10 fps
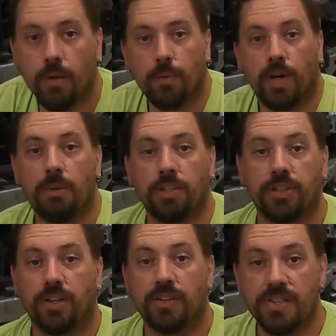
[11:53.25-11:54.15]
we're able to
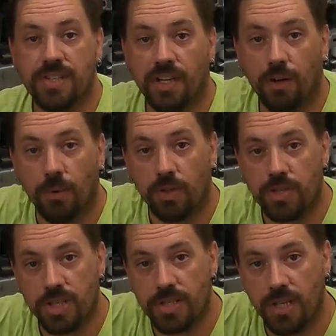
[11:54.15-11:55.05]
turn the steering wheel
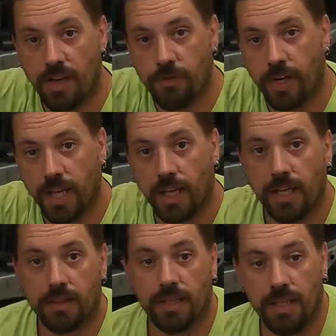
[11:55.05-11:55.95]
just enough that I could
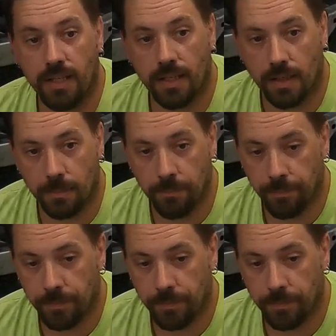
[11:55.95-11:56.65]
get the